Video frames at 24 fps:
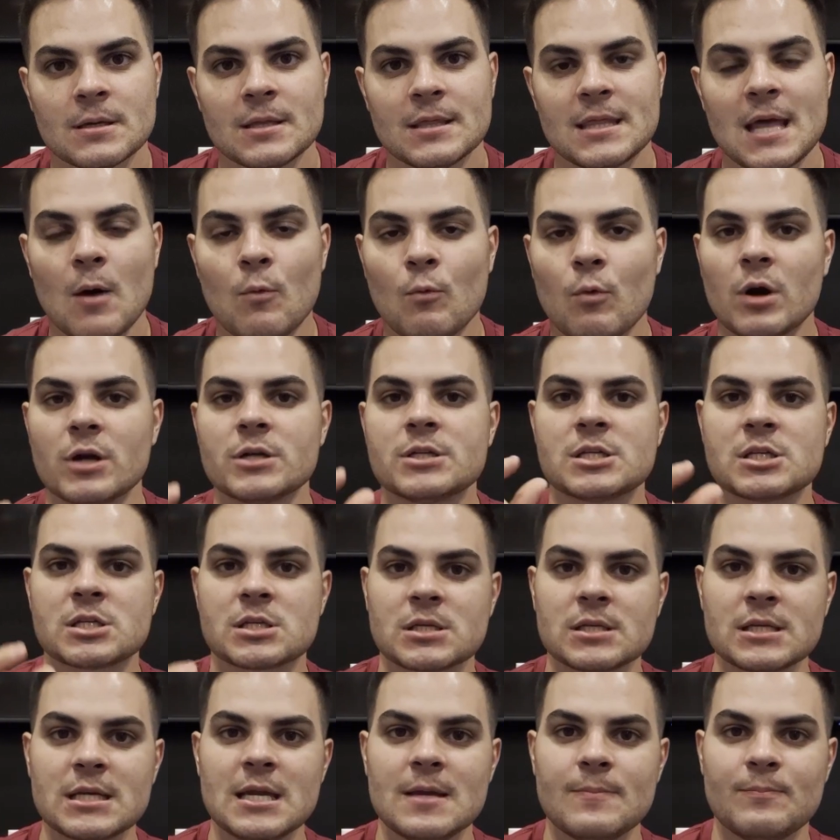That word
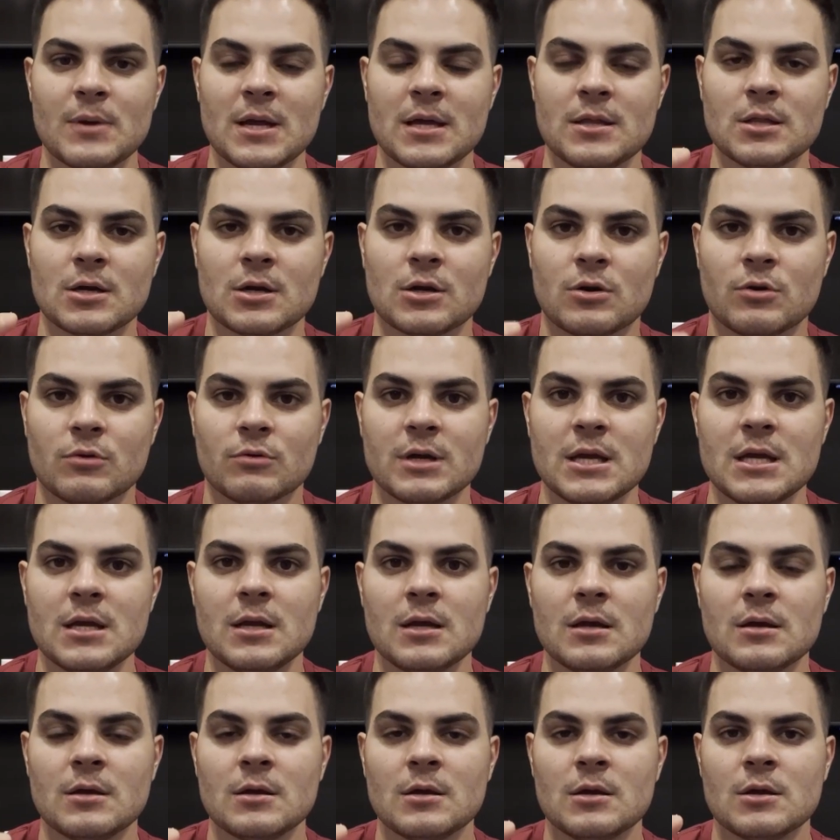sleep in the
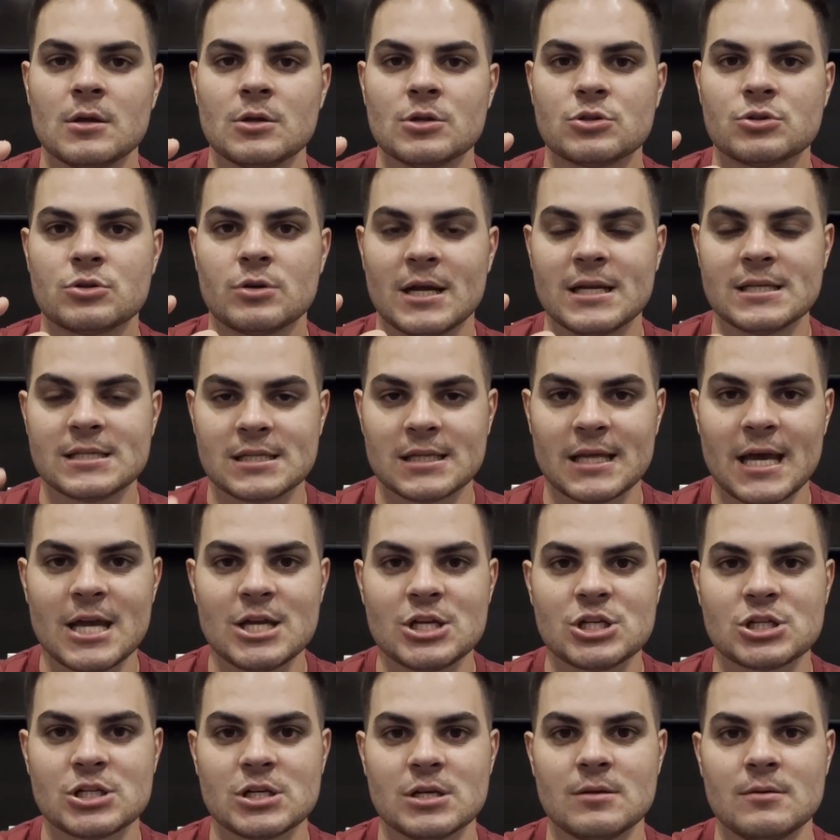Greek
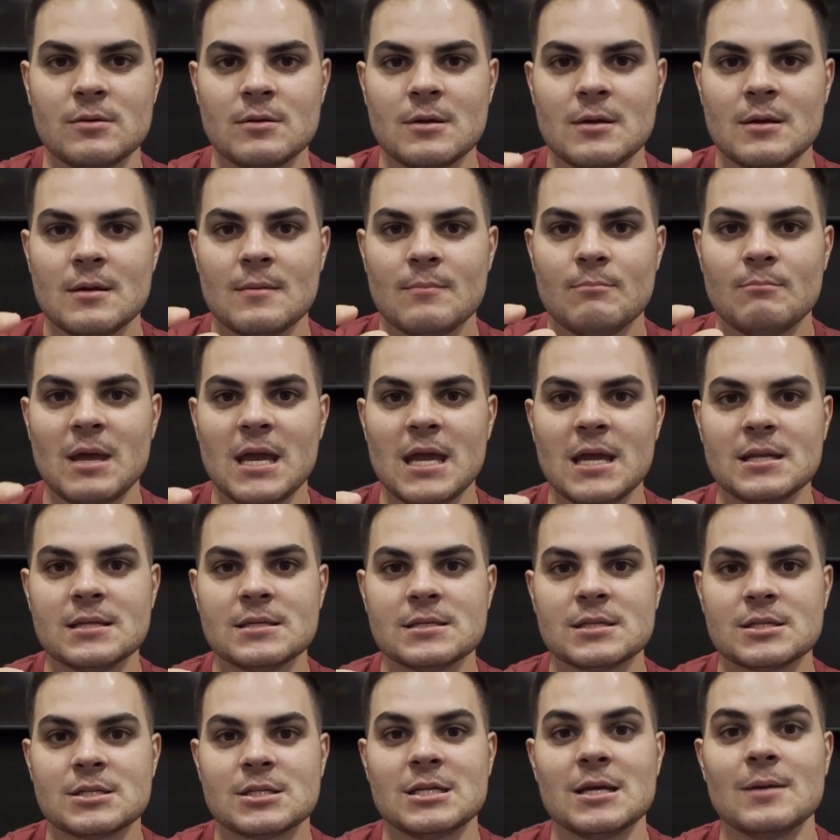translation
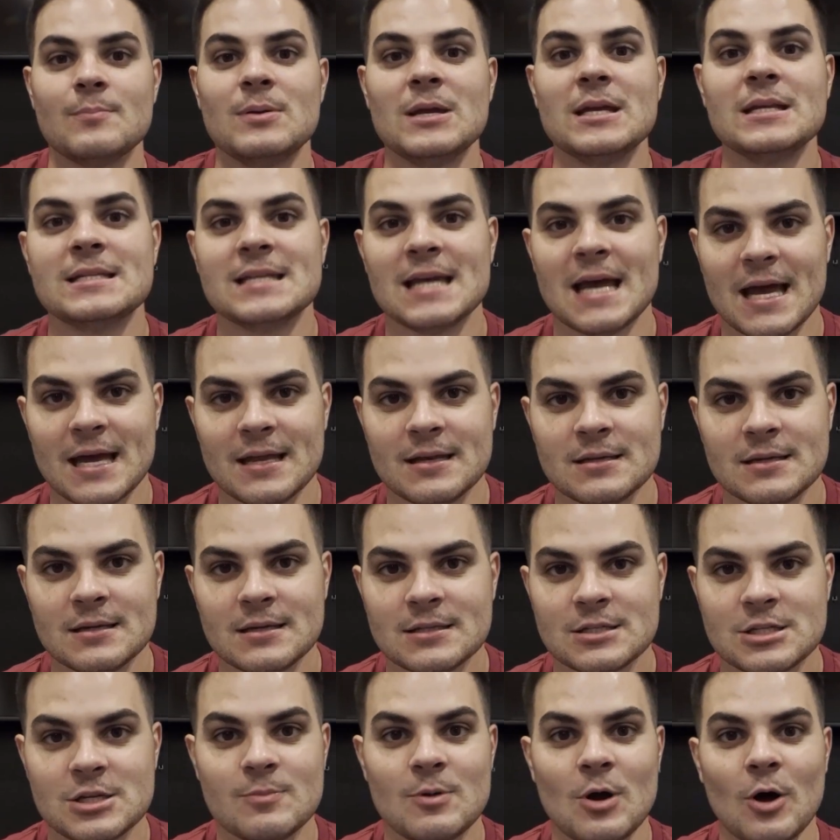means to be dead,
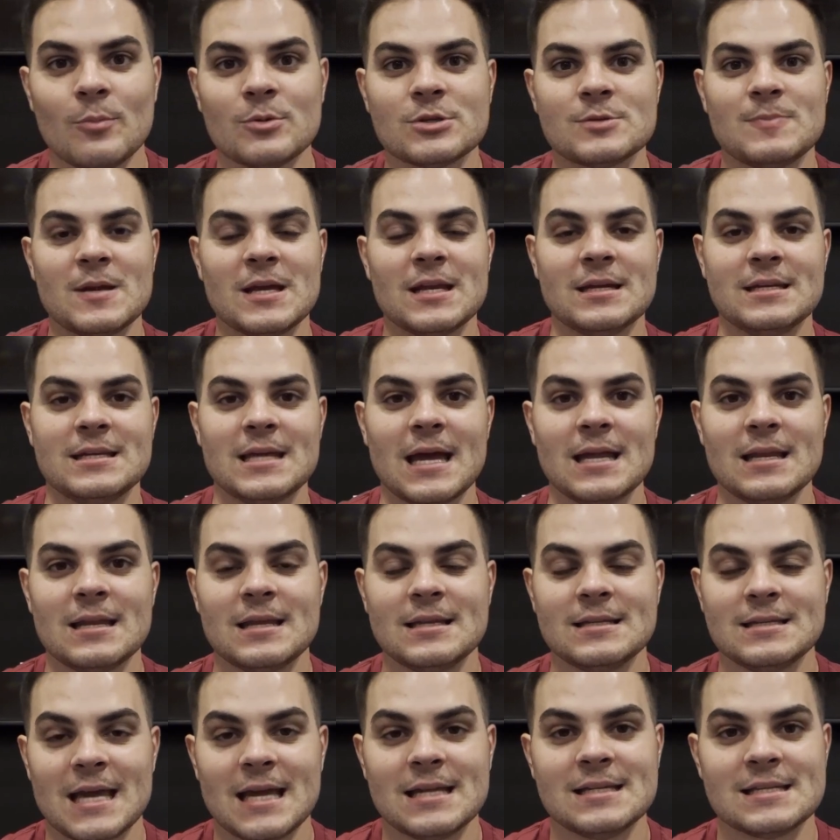to almost be in a
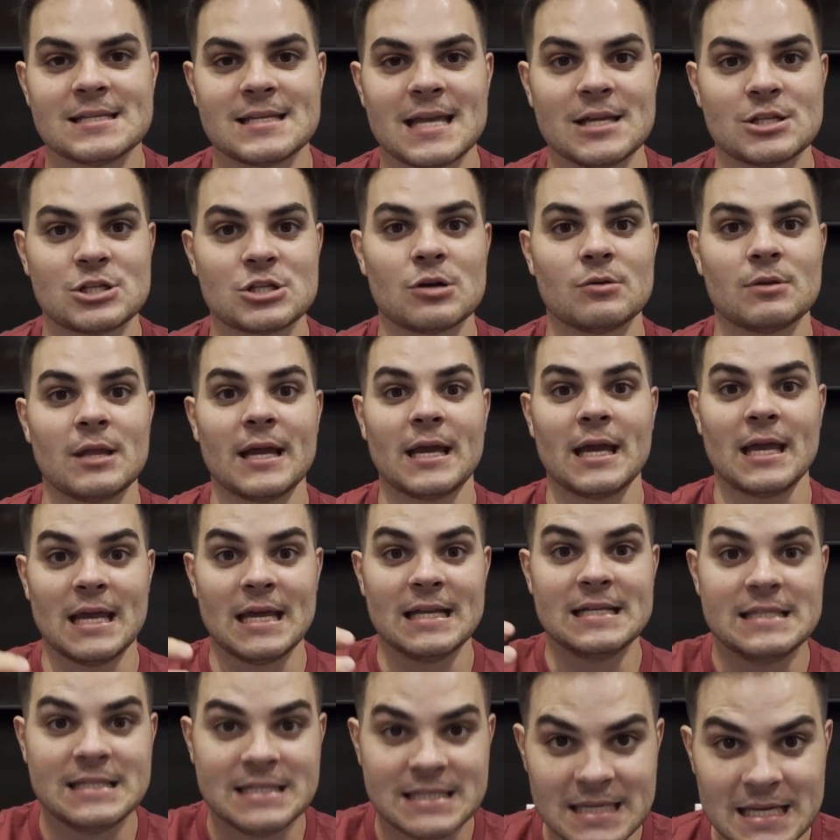dead, dead state. So, like in
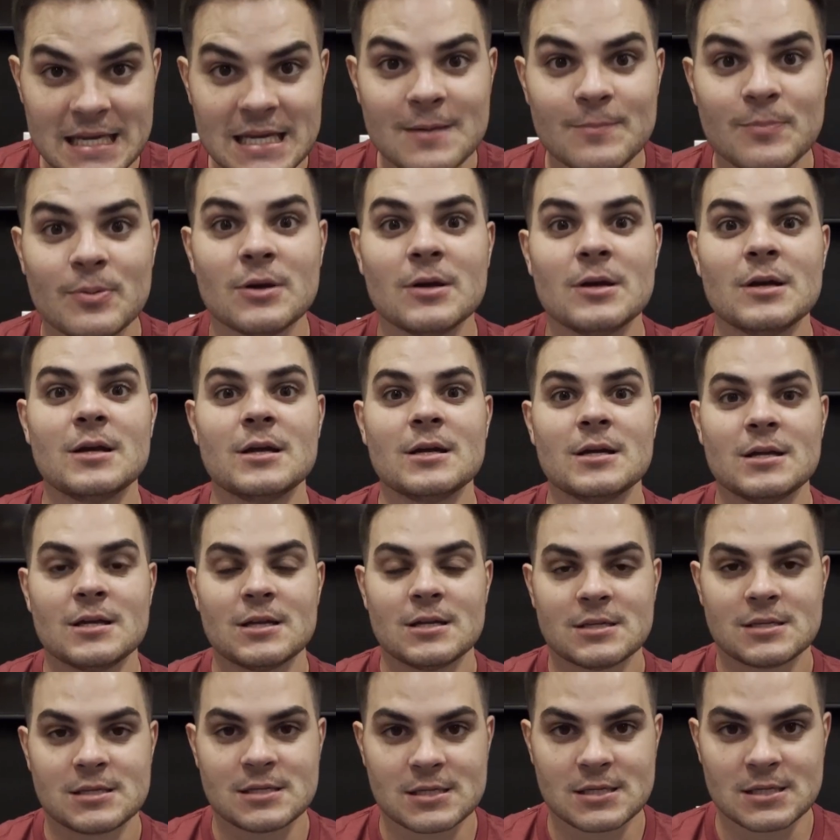a deep
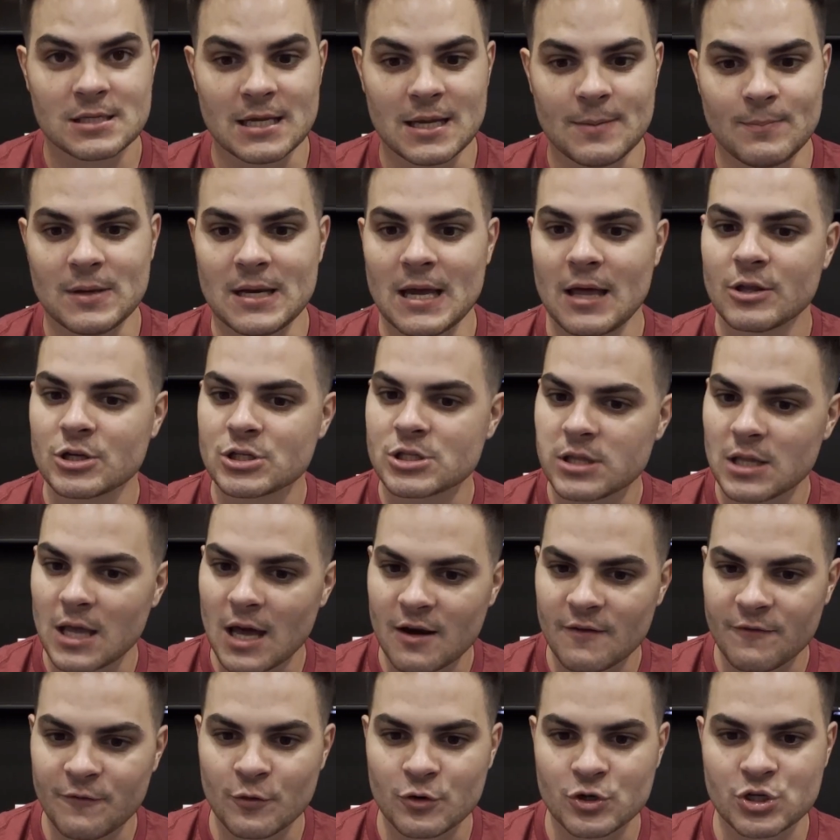sleep. Now, there's a
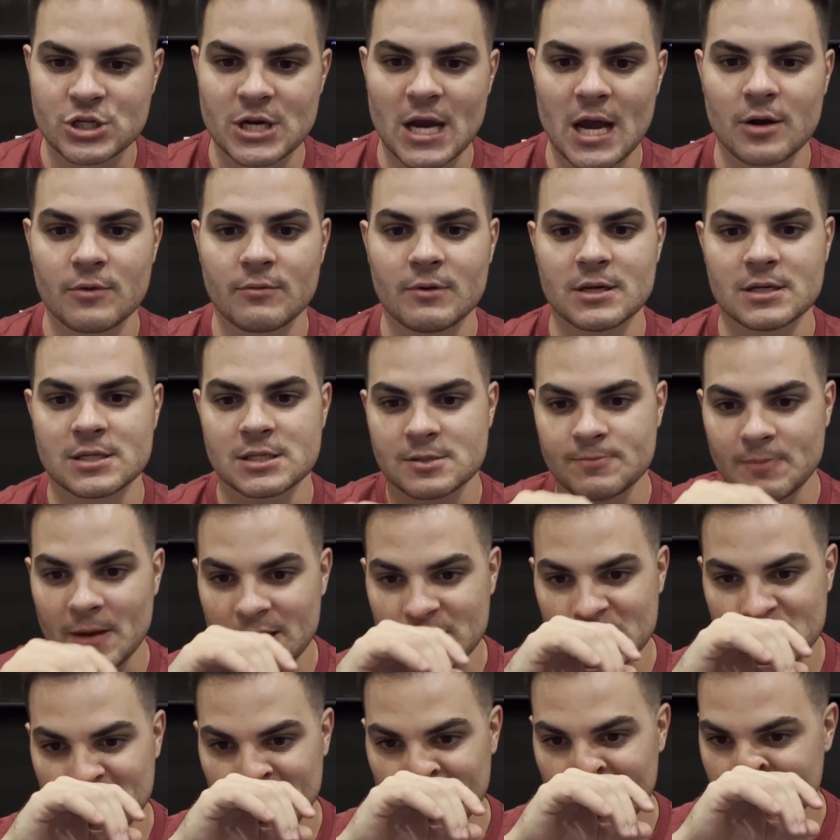lot of foreshadowing,
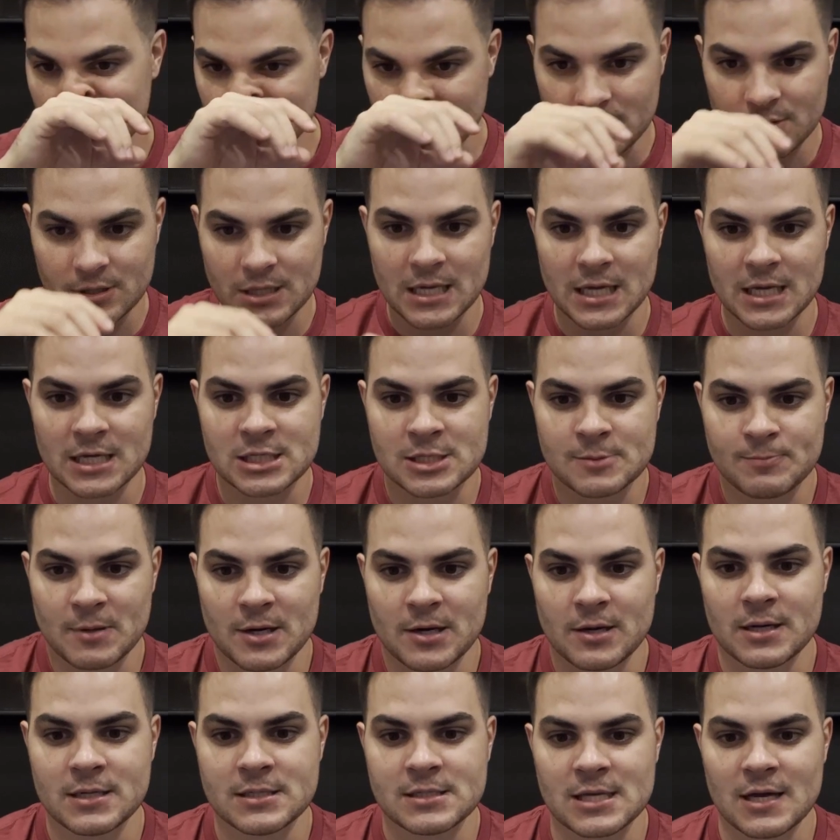especially to the
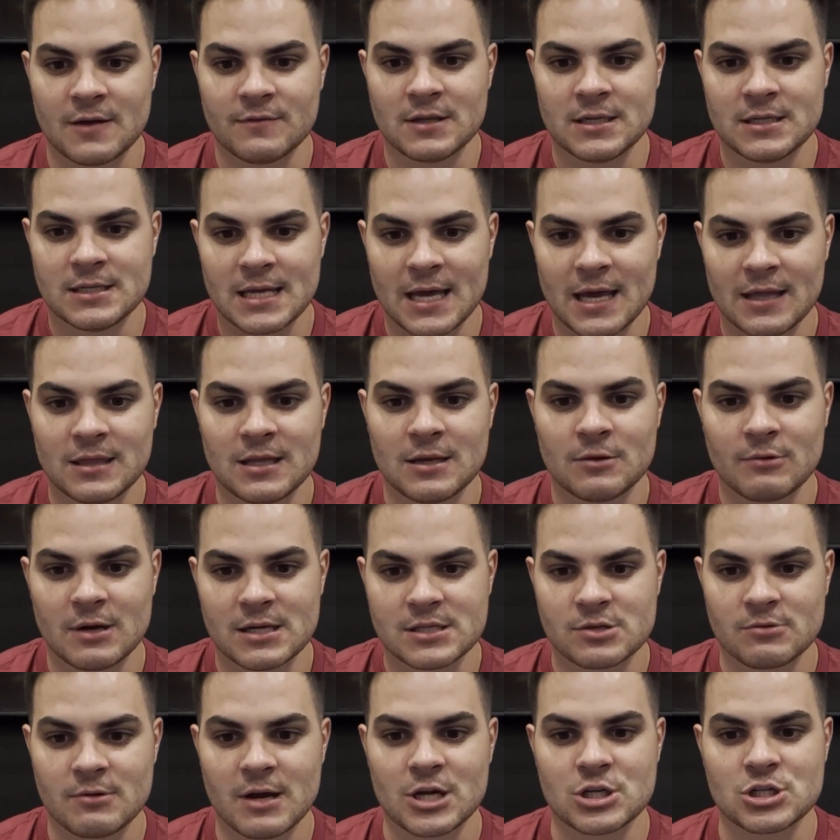experience of the death and
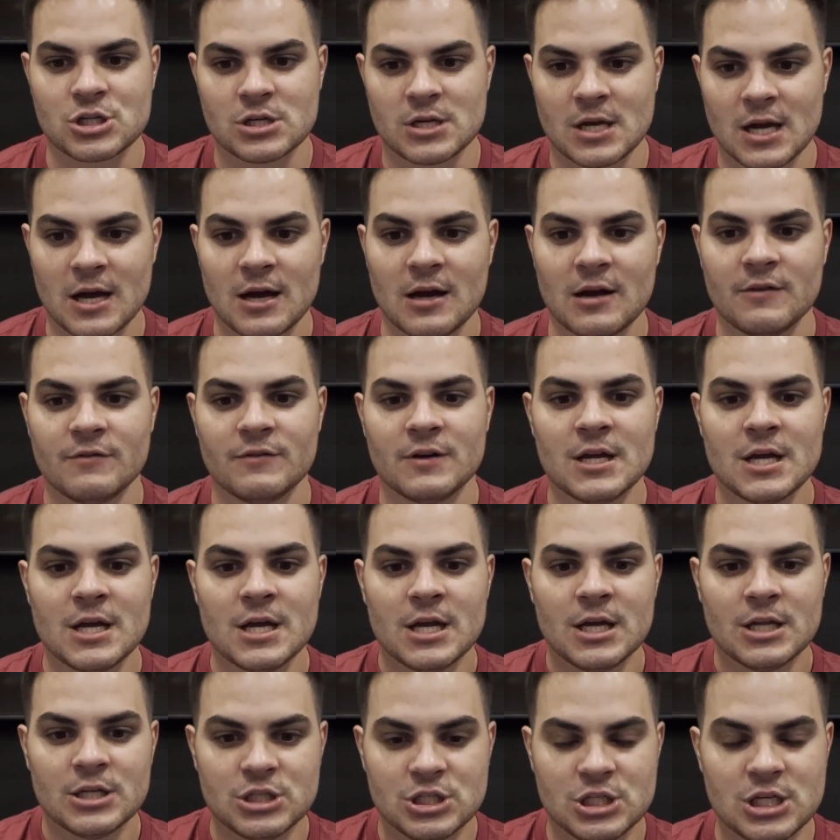resurrection of
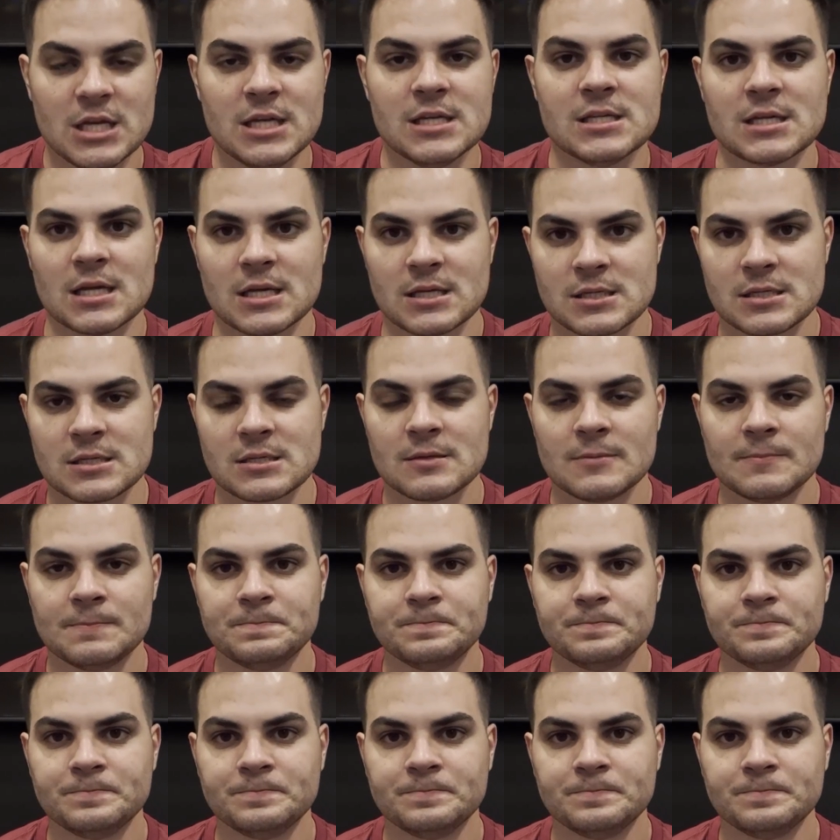Jesus.